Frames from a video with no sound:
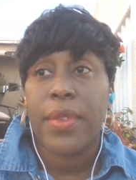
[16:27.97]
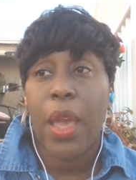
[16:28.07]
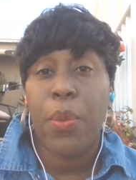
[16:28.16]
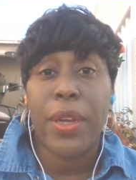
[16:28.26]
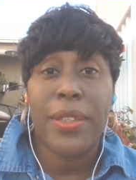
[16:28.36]

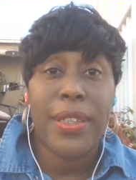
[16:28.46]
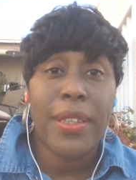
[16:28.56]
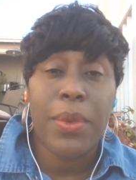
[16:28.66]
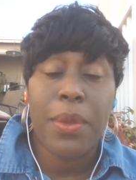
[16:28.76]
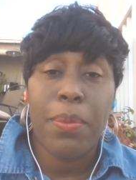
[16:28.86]
And when you're
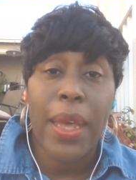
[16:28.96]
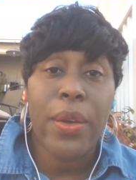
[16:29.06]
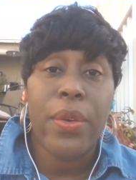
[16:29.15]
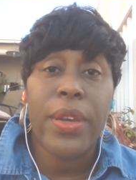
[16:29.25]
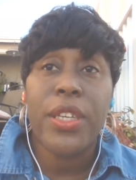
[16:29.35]
dealing with
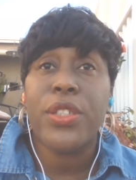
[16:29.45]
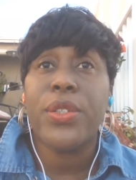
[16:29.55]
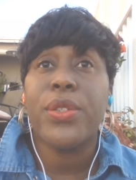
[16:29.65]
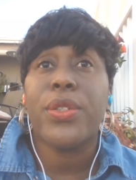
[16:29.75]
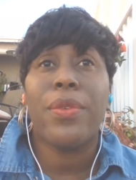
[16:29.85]
medical
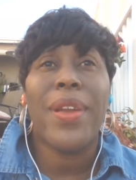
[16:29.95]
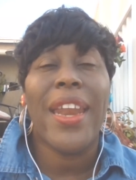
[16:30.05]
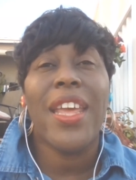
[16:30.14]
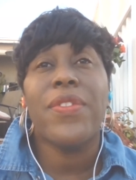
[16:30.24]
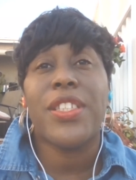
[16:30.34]
issues, or not
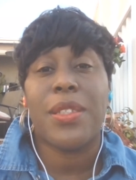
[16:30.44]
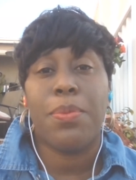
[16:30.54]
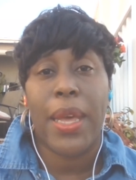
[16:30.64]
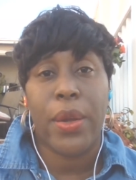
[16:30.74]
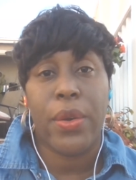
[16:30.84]
even just
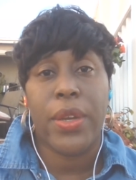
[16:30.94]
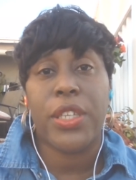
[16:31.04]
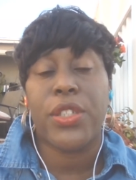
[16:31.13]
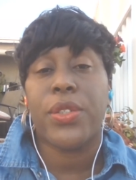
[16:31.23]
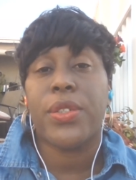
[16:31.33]
medical
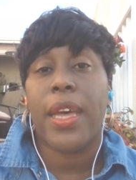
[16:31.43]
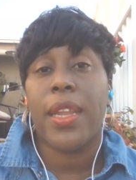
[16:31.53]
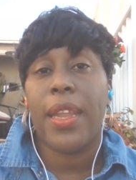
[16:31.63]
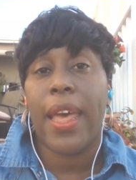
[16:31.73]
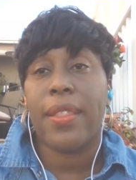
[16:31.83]
issues,
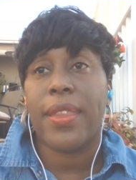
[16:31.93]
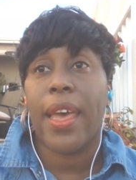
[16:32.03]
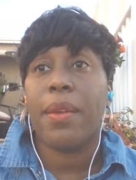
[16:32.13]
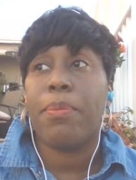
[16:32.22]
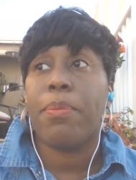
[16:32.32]

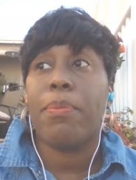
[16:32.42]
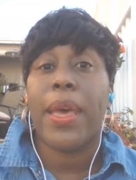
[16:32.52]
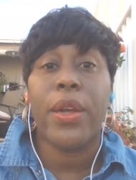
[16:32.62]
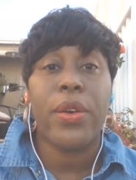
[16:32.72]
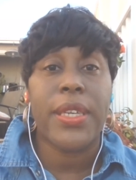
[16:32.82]
that
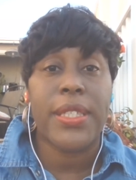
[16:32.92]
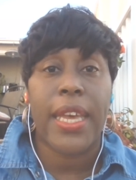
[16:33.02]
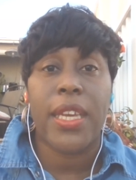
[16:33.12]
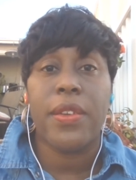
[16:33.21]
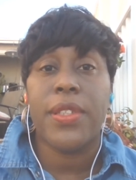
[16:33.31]
medical
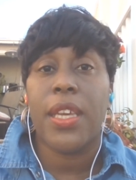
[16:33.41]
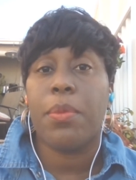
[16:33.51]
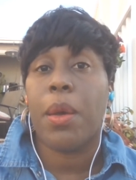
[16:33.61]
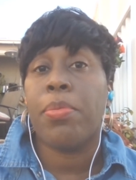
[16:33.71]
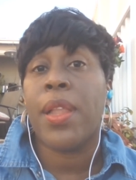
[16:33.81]
executive
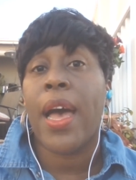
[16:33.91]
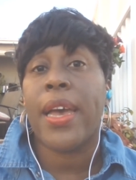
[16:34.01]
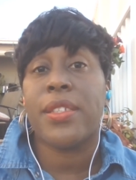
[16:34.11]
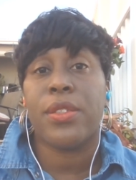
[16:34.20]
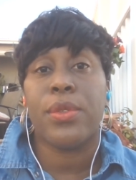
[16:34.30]
team
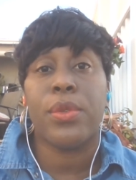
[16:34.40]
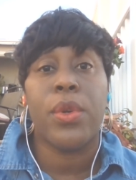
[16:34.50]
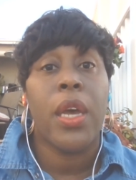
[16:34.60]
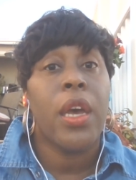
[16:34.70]
applies to